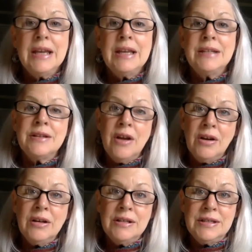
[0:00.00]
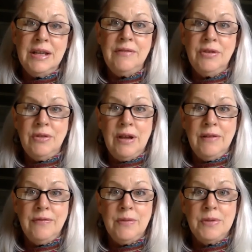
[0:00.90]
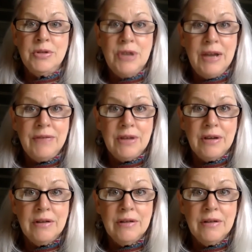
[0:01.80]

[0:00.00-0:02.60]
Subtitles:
it's not going to save your life from the traffic.